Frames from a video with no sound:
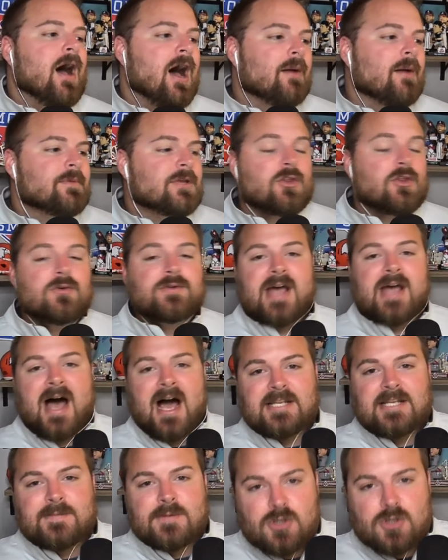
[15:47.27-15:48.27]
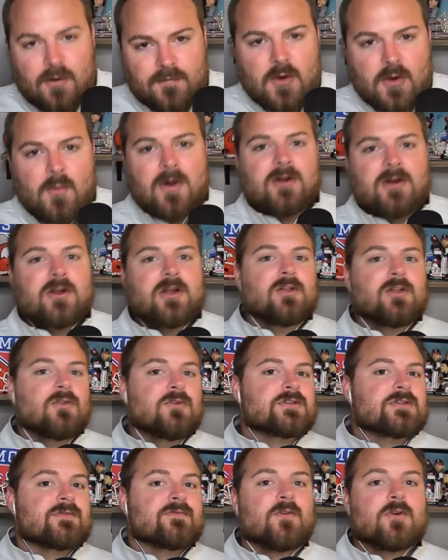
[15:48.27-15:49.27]
You lose a Heisman Trophy winner. You
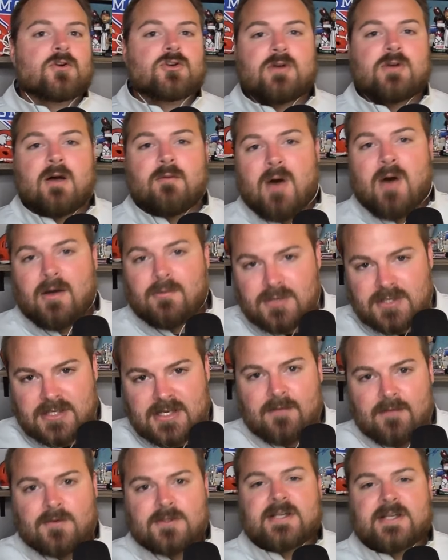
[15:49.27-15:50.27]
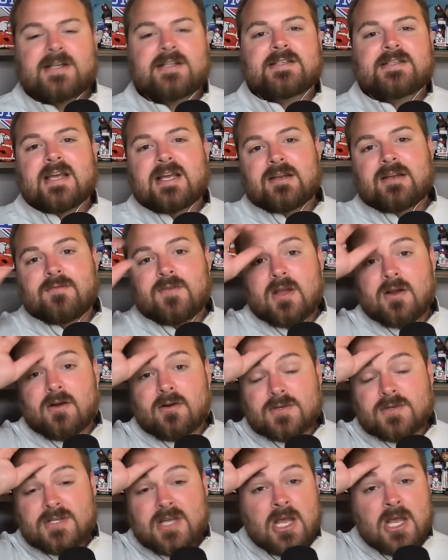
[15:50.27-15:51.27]
lose some first-round wide receivers in consecutive
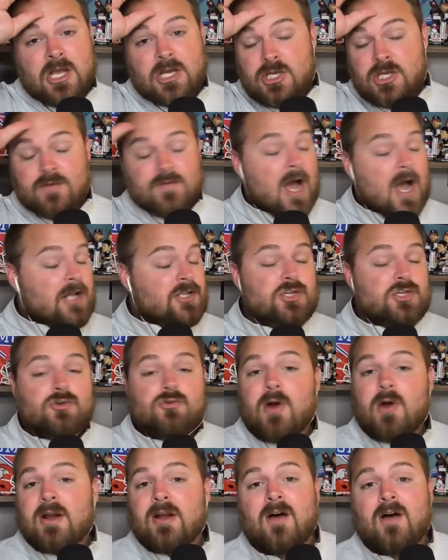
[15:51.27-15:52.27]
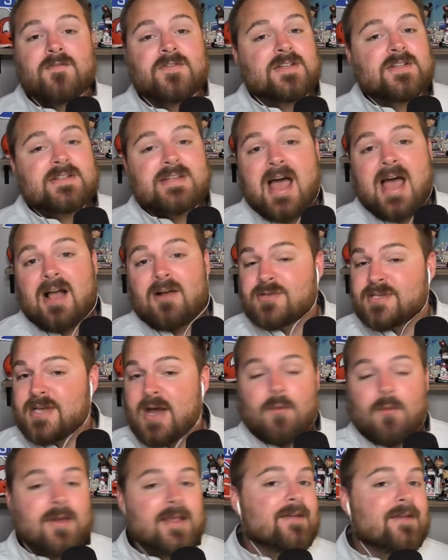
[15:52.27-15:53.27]
years. You've got two great offensive tackles. I
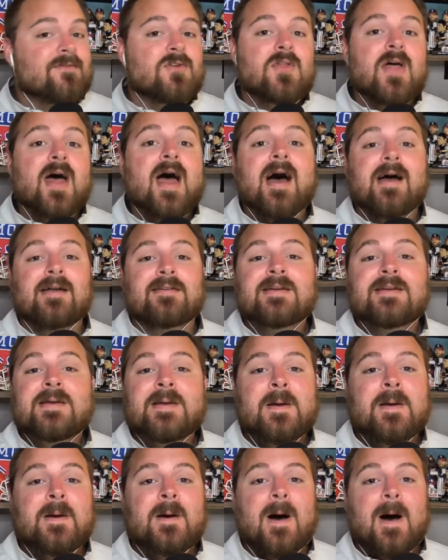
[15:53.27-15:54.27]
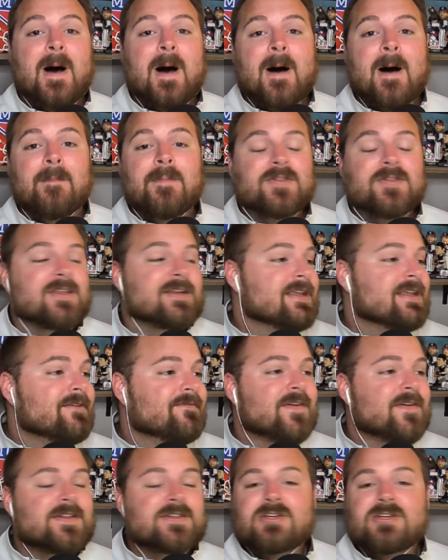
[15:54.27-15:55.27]
will give you that. But the
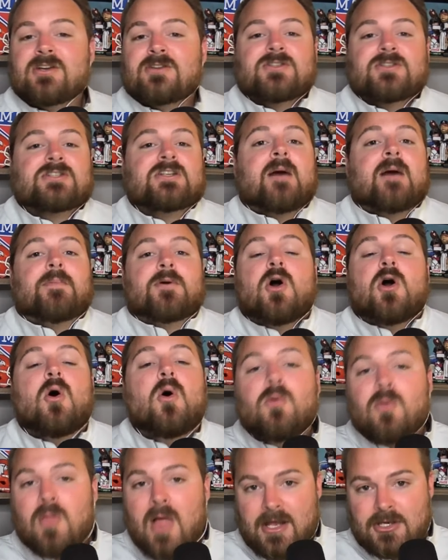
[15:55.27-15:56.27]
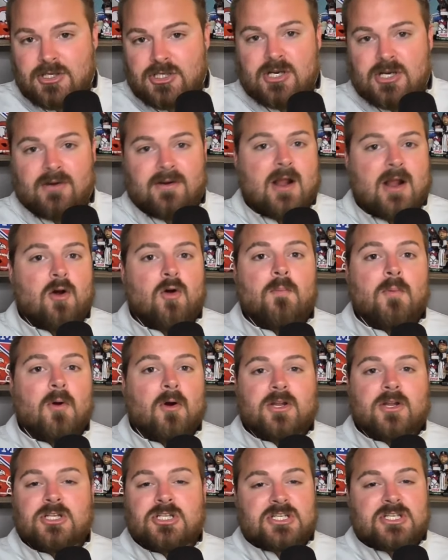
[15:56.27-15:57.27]
defense couldn't stop a cold last year, and Harold
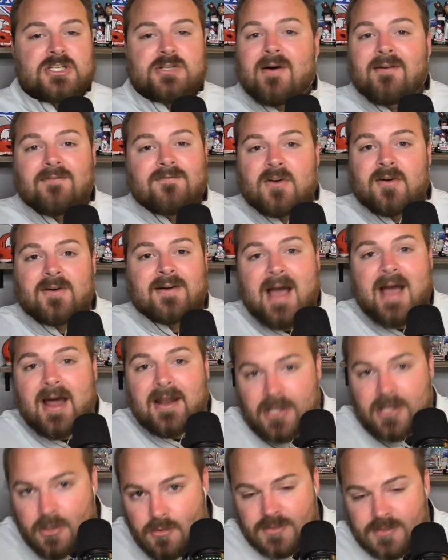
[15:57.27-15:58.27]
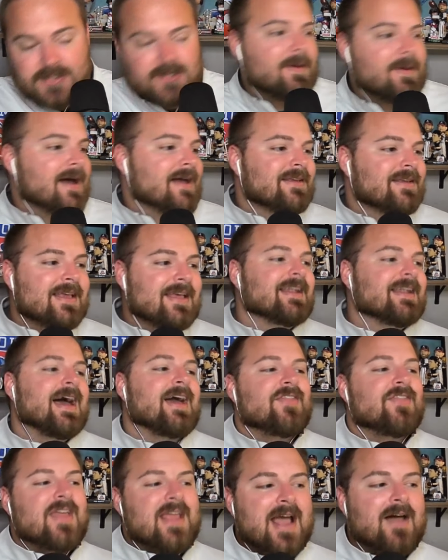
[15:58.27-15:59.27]
Perkins just still hasn't figured out how to use them. Again, I
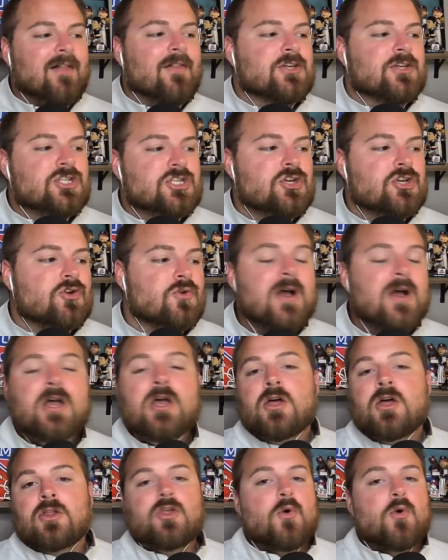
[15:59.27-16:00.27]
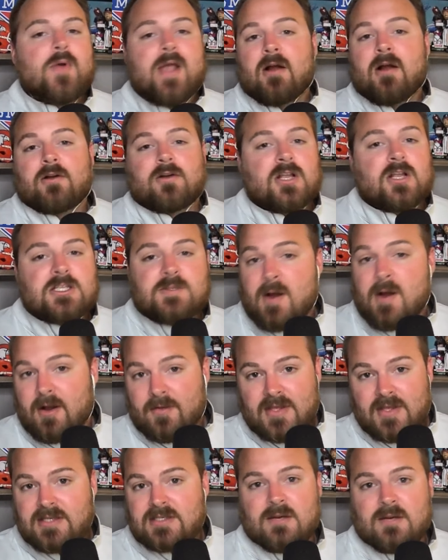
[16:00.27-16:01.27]
think LSU, though Garrett Nussmeier
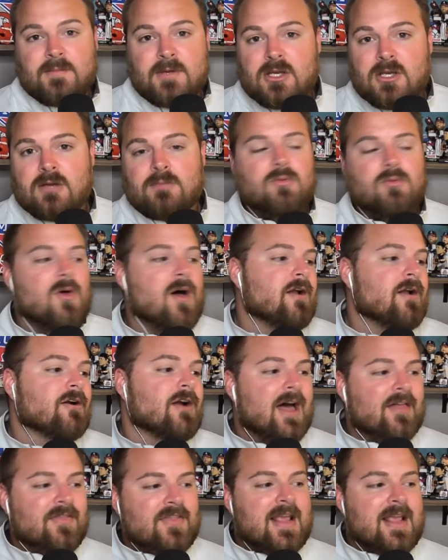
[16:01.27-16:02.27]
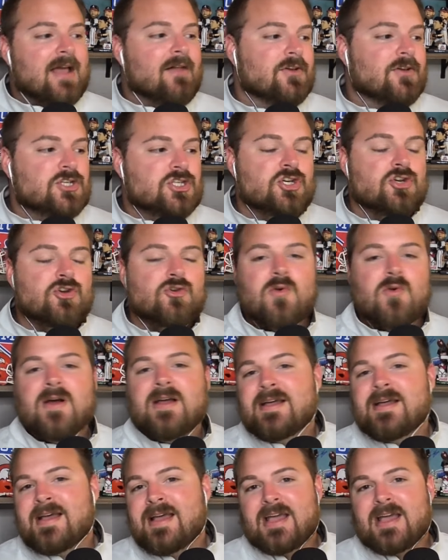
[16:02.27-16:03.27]
thinks going to be a good player, I think LSU
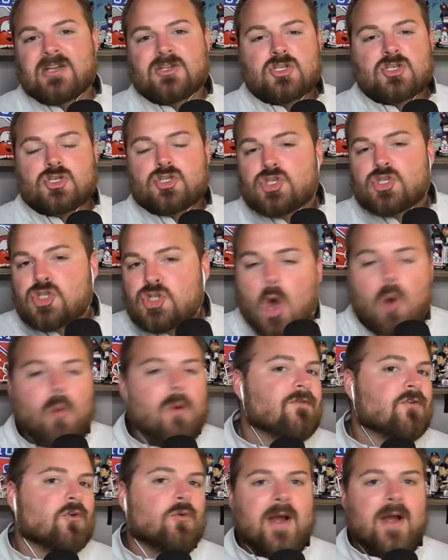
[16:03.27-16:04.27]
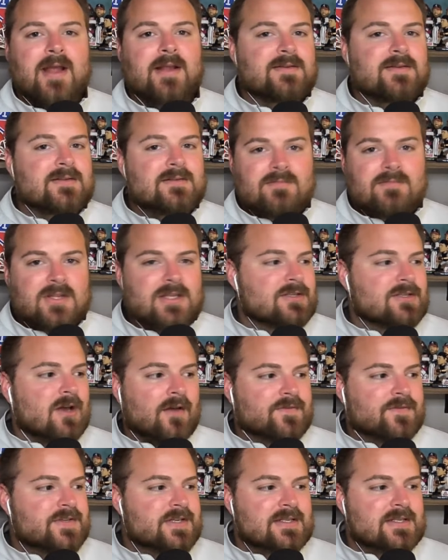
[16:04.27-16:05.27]
is so overranked this
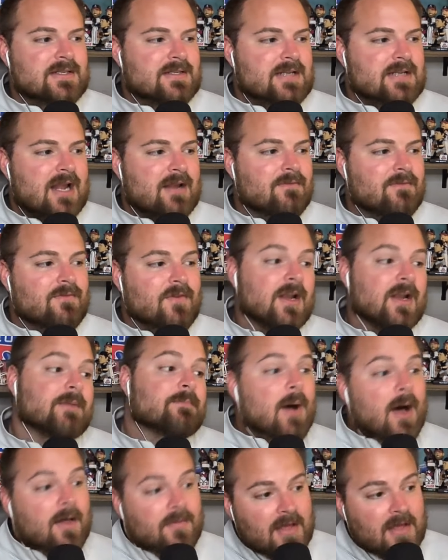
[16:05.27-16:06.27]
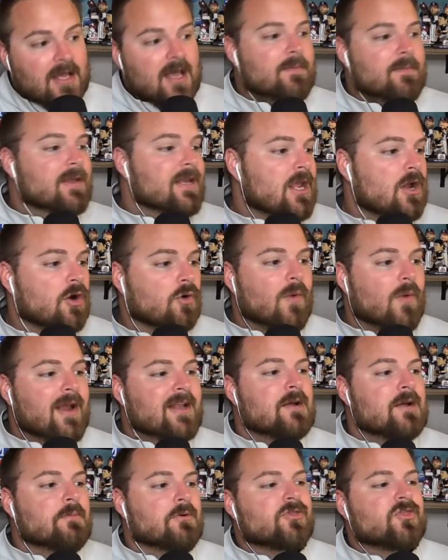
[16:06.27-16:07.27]
offseason, it's not even funny. But they come in here ranked
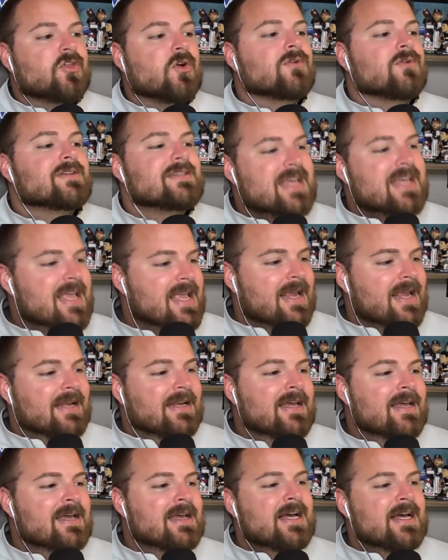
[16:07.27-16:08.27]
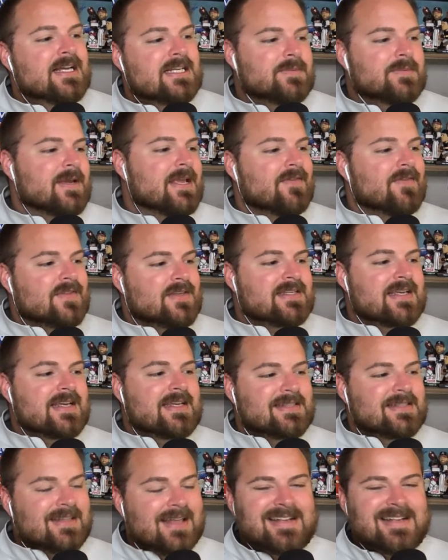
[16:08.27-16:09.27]
number 13 to begin the
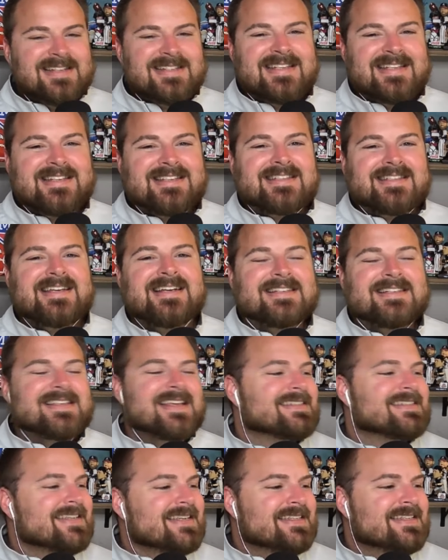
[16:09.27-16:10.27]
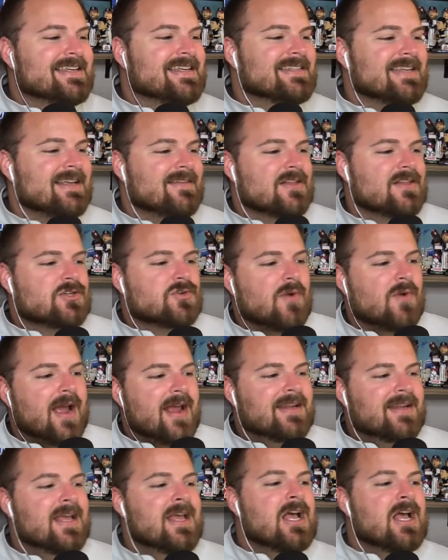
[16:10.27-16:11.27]
season. That is the 6th SEC team that's
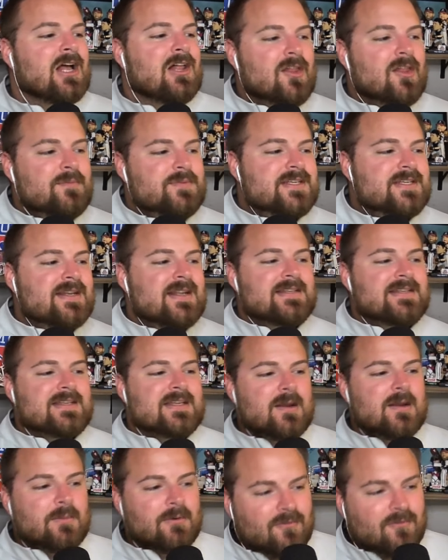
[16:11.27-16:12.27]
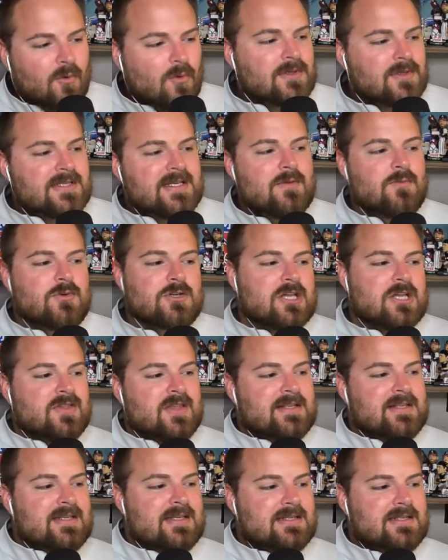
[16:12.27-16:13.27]
ranked. Clemson is at number 14, which I
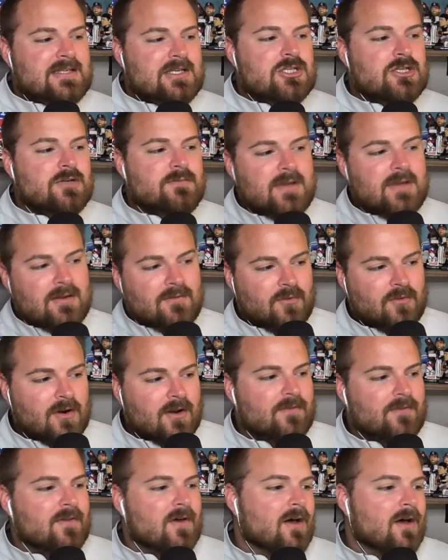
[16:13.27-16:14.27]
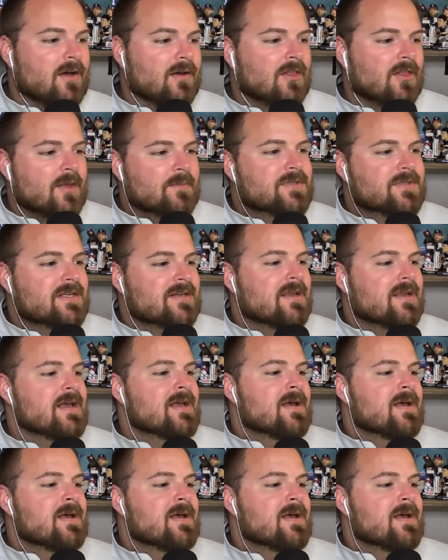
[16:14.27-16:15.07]
think Tennessee should be in front of Clemson.